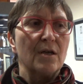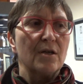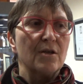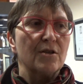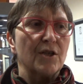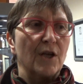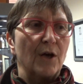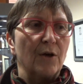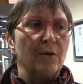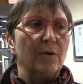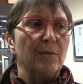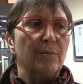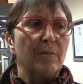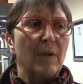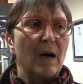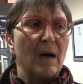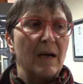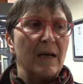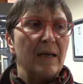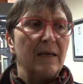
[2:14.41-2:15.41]
So
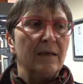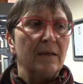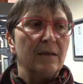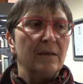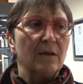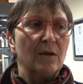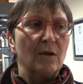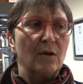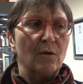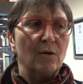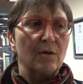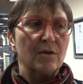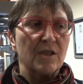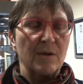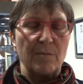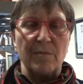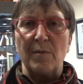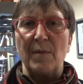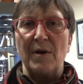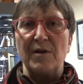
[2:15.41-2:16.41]
my
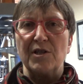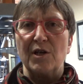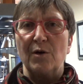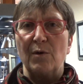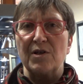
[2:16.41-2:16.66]
supplementary